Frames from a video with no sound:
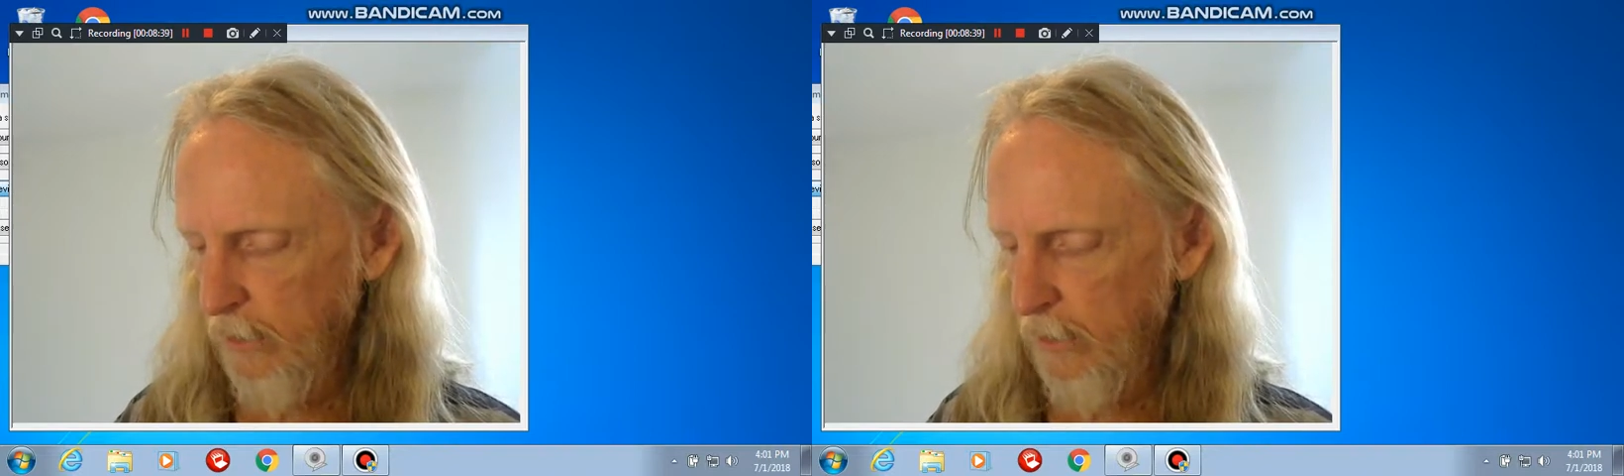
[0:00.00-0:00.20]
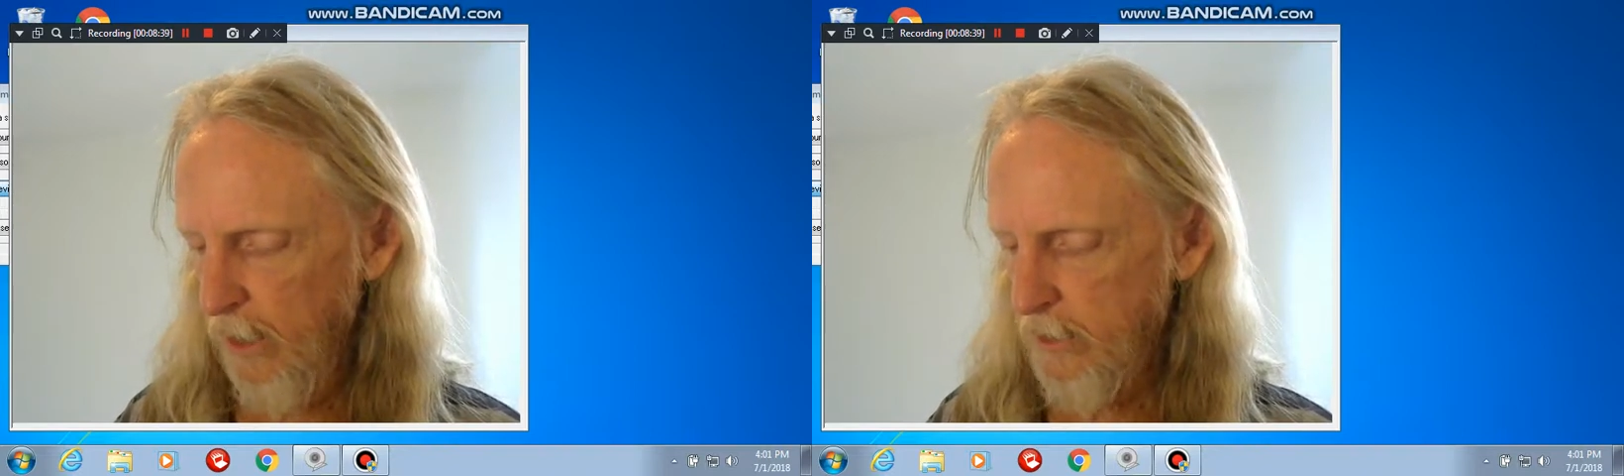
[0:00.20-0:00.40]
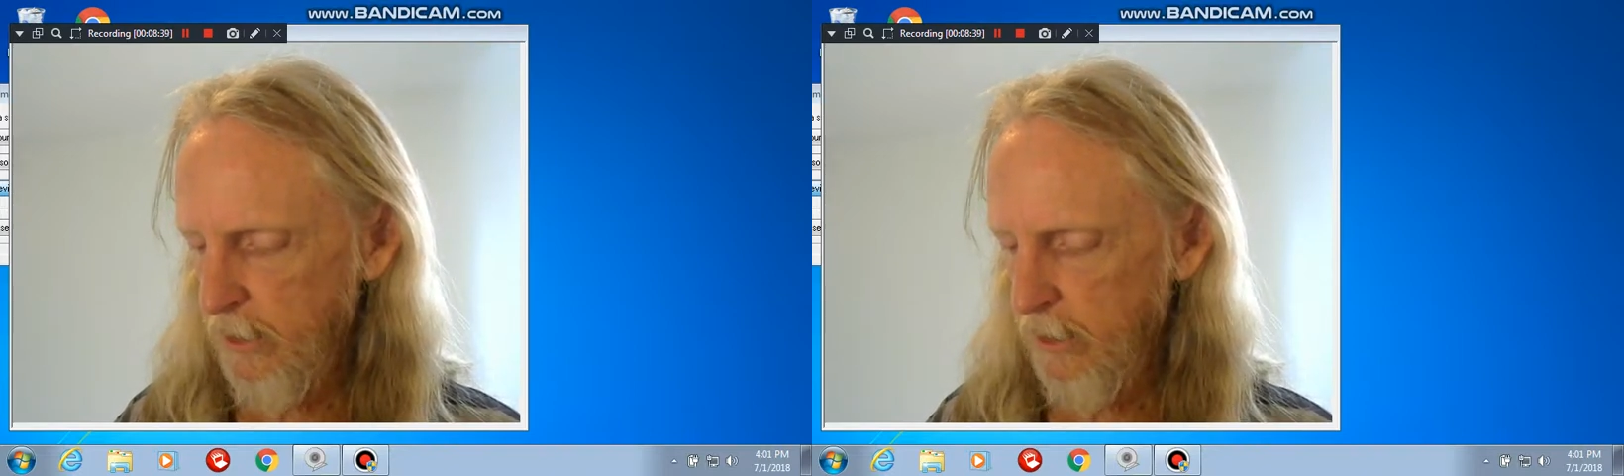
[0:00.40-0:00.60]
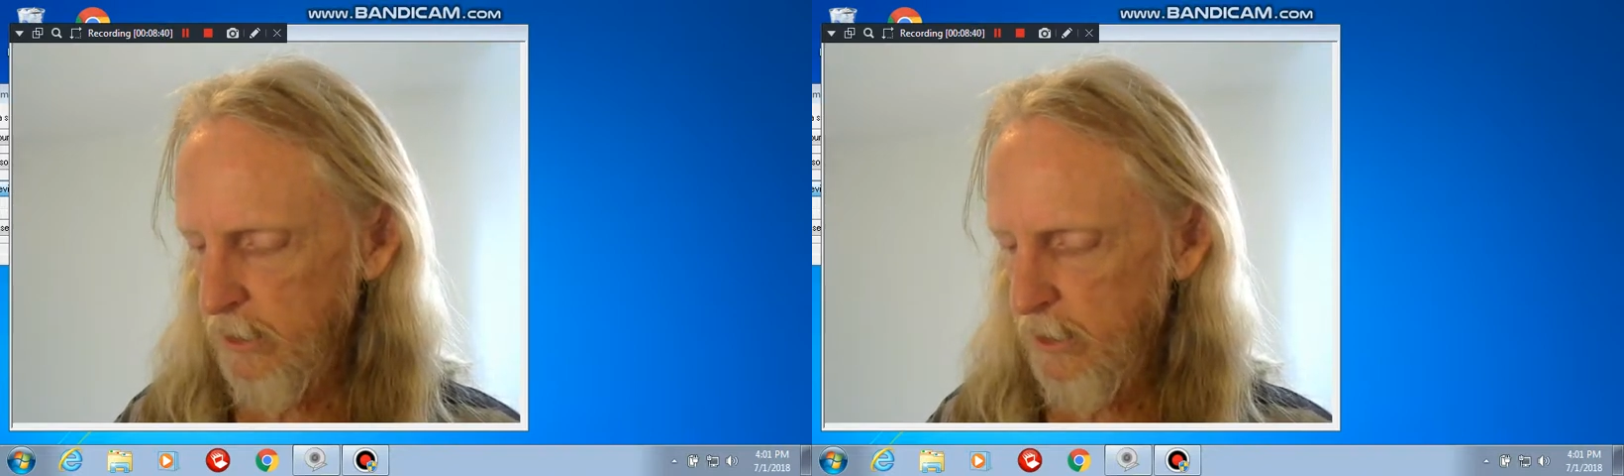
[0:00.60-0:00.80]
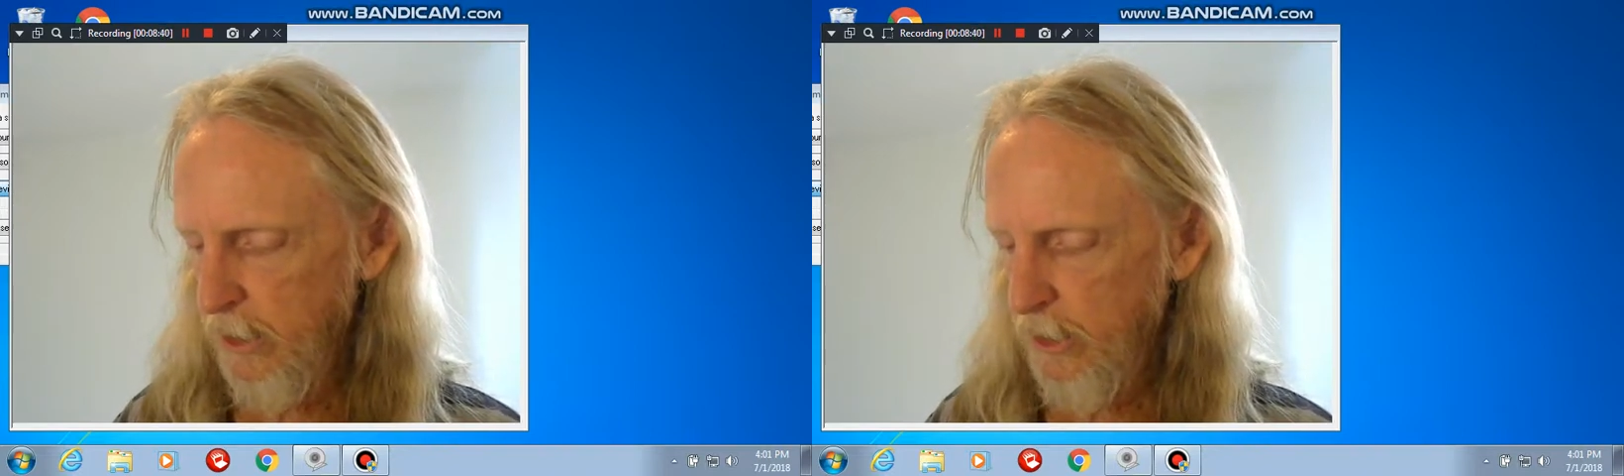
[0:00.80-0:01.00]
lest his
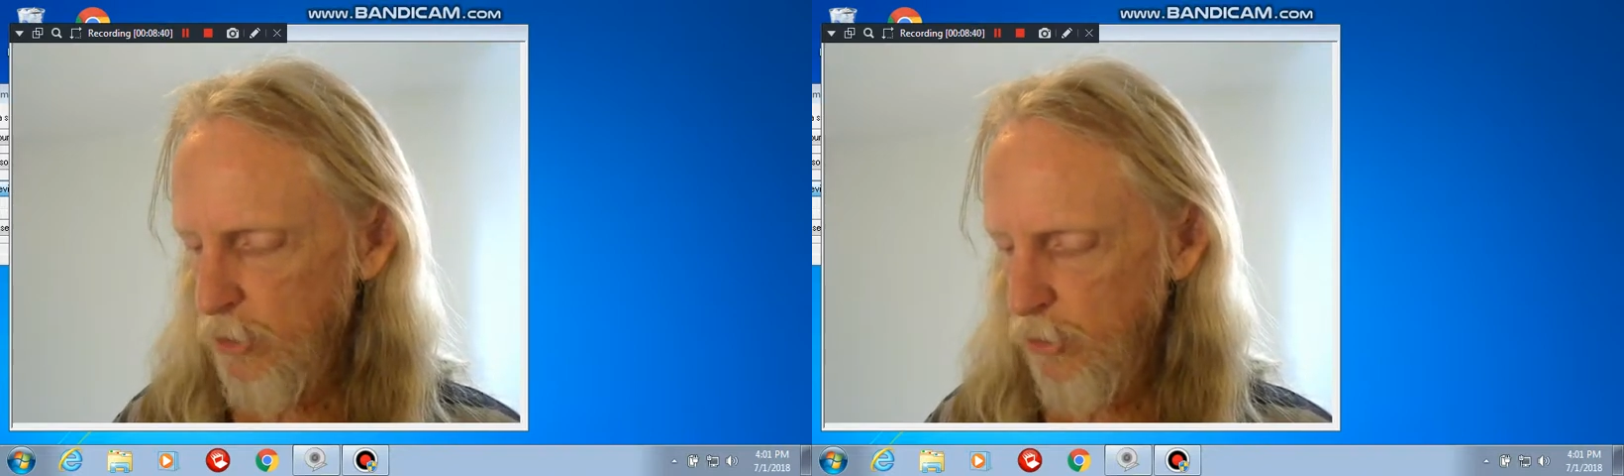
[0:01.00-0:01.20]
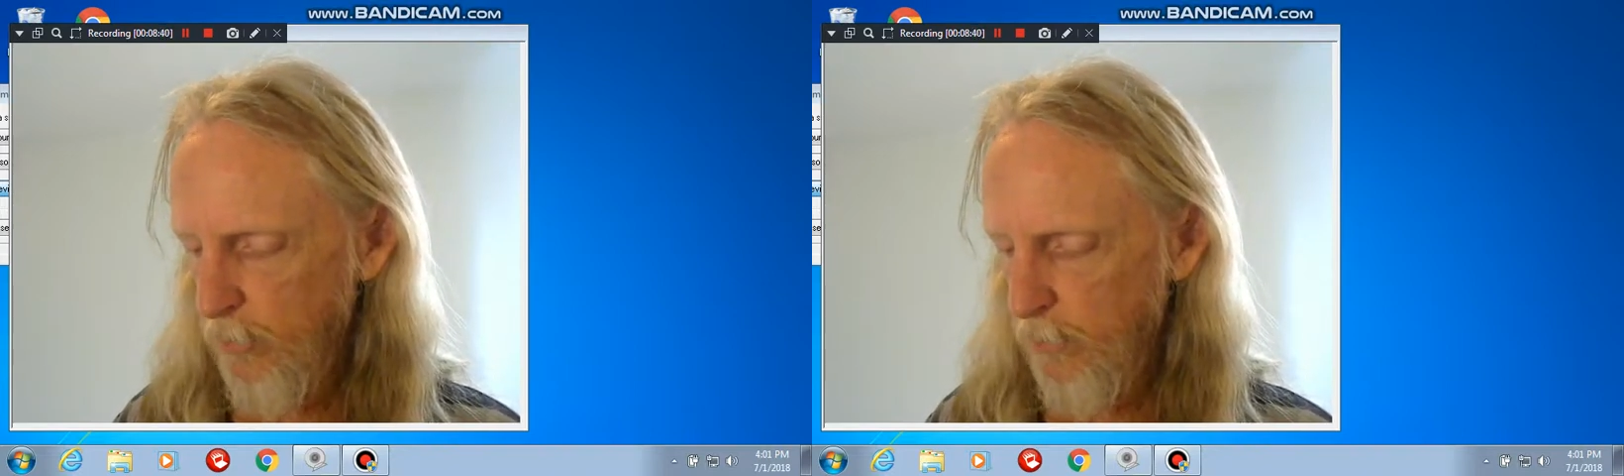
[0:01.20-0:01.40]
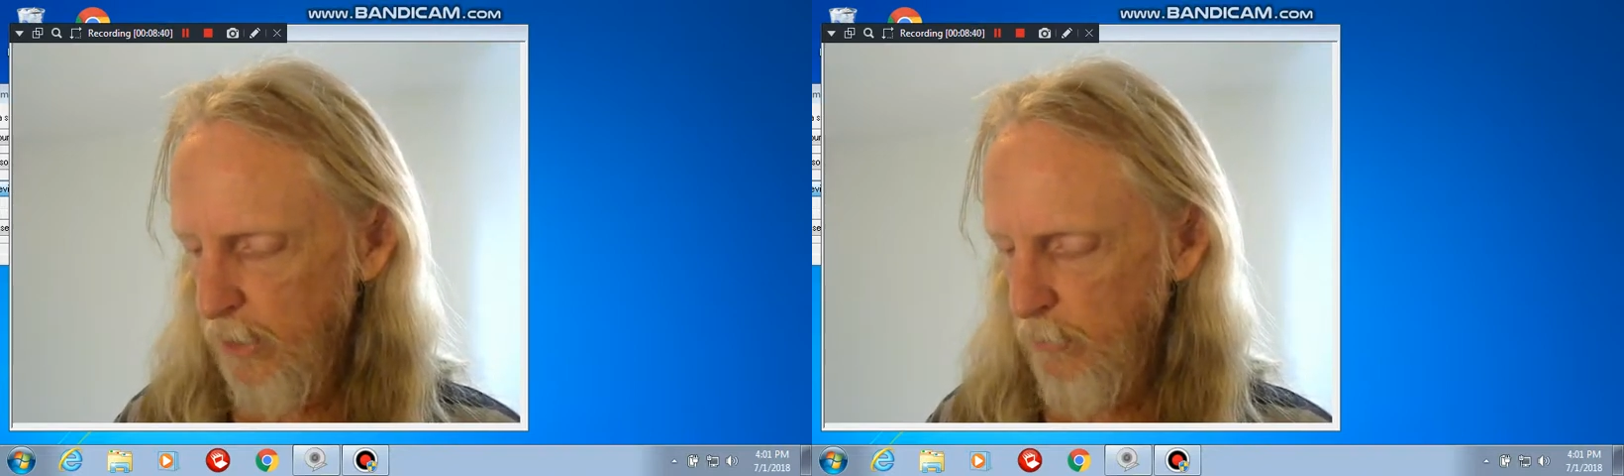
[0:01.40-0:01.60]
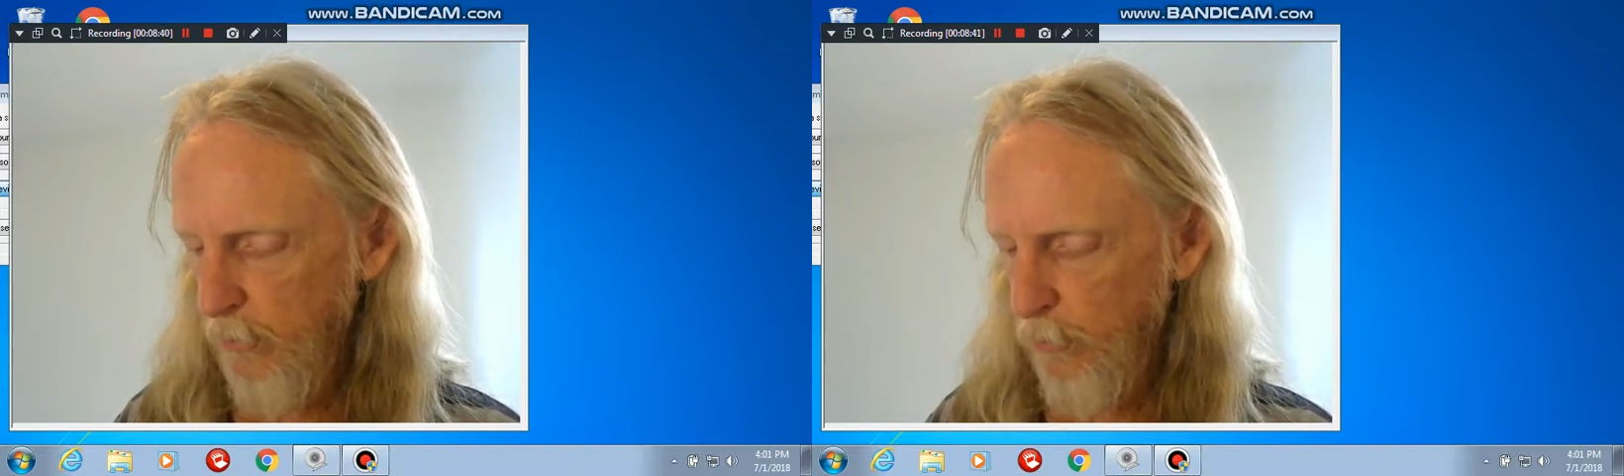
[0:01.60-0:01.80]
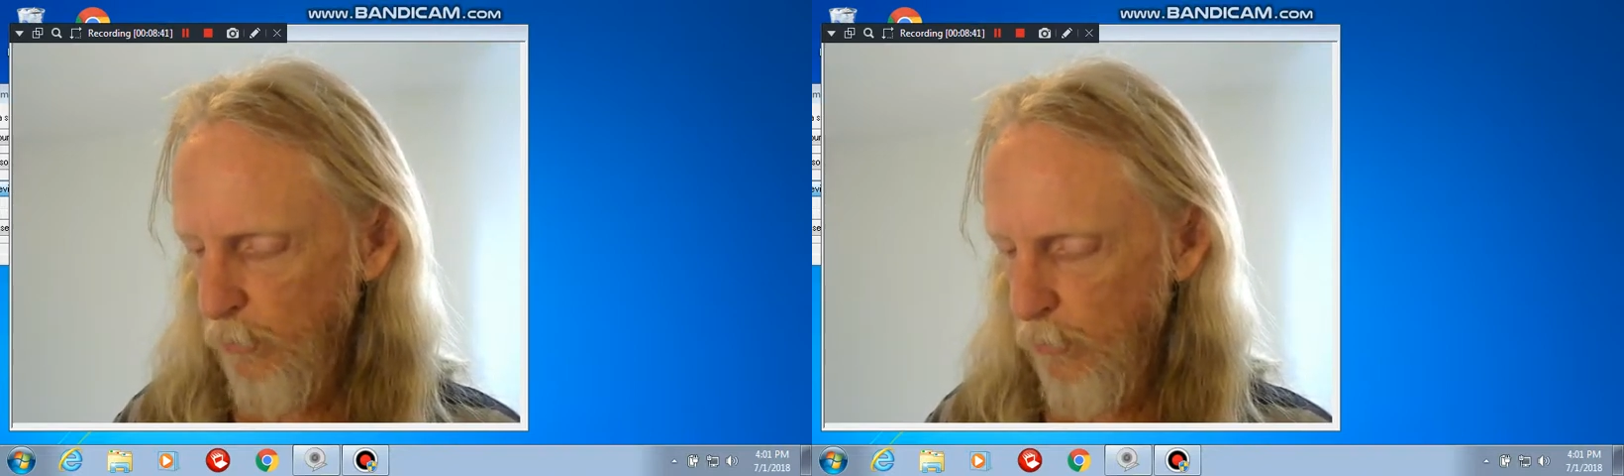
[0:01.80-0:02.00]
deeds should be
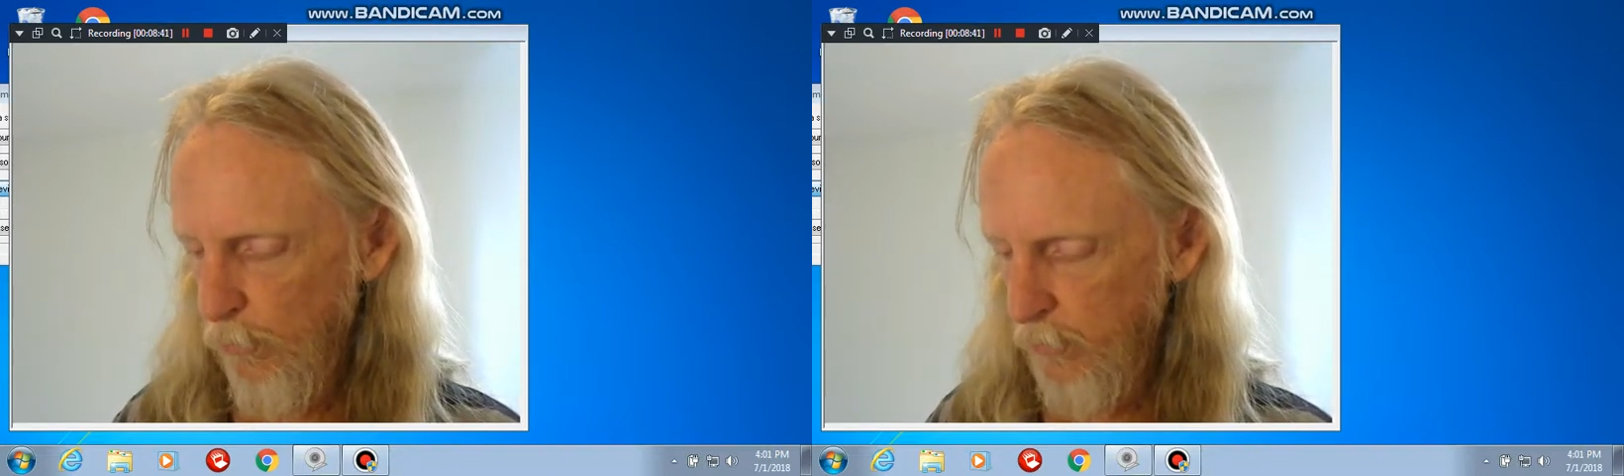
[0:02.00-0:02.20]
reproved.